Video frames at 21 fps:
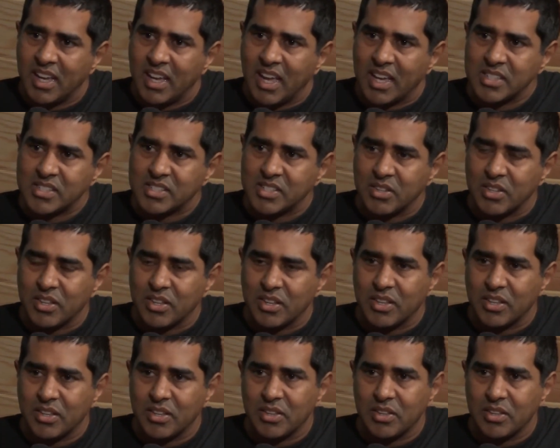And so
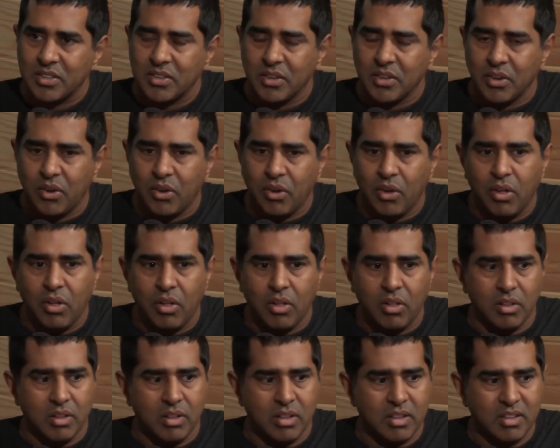the
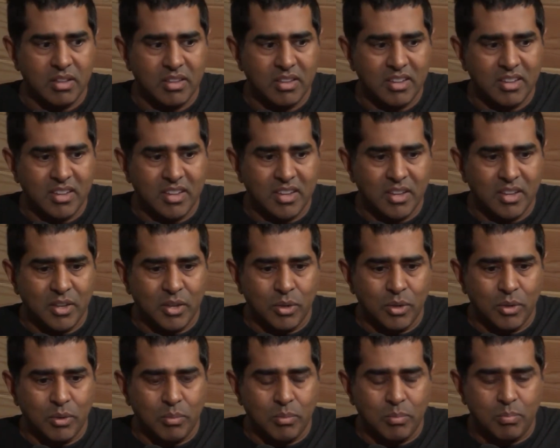whole
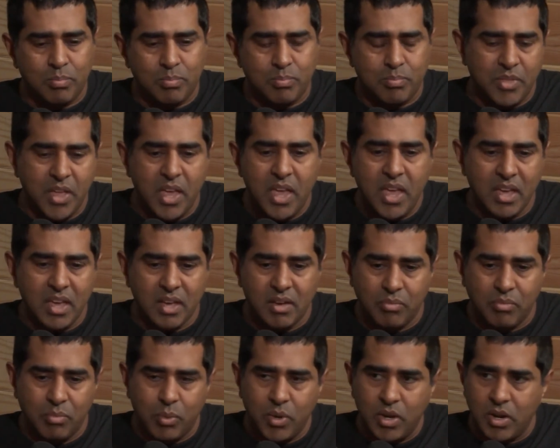thing
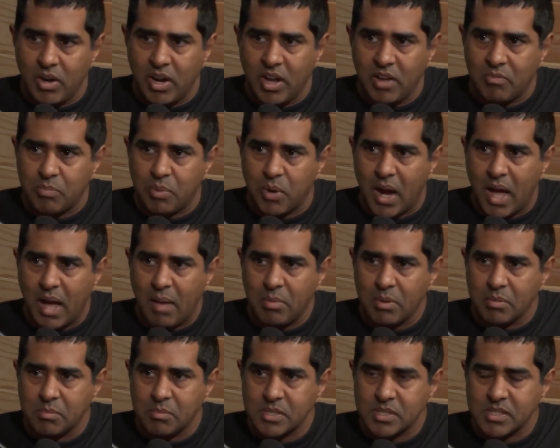of we don't have
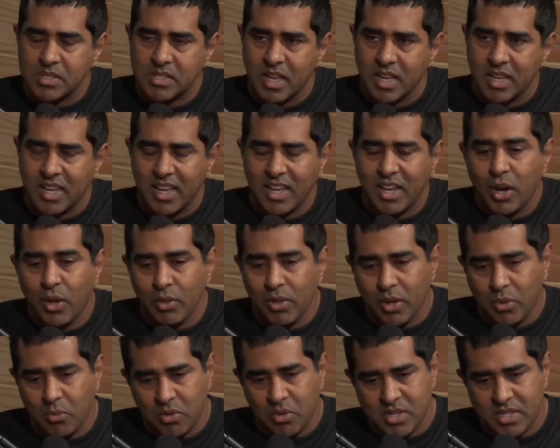problems is like,
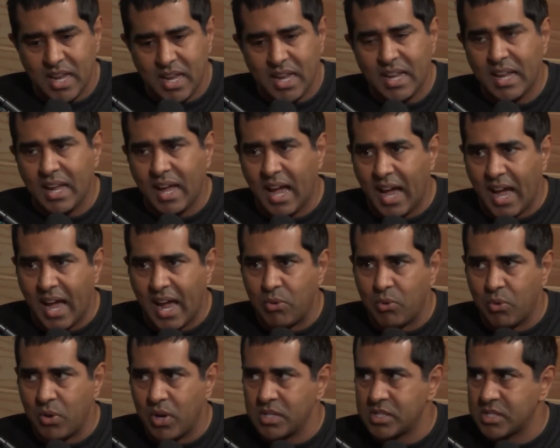look, we're taking
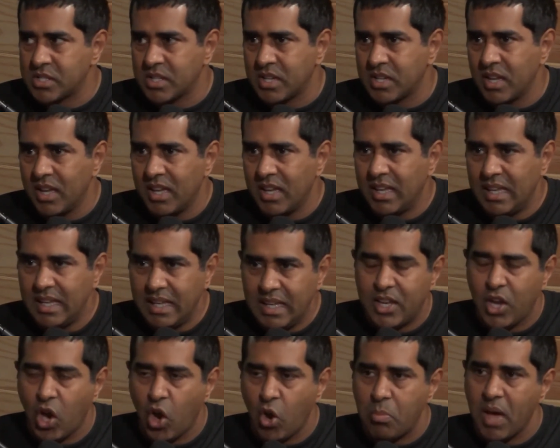high-risk
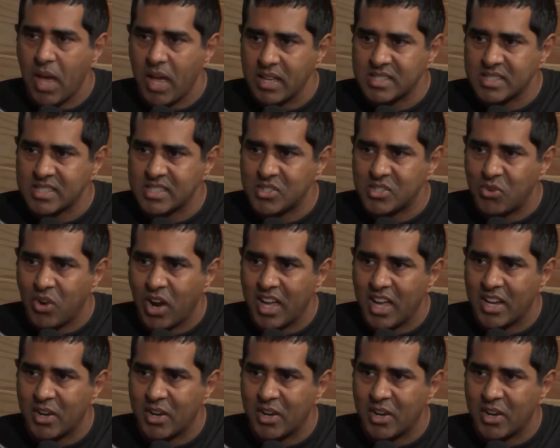ego bets, right?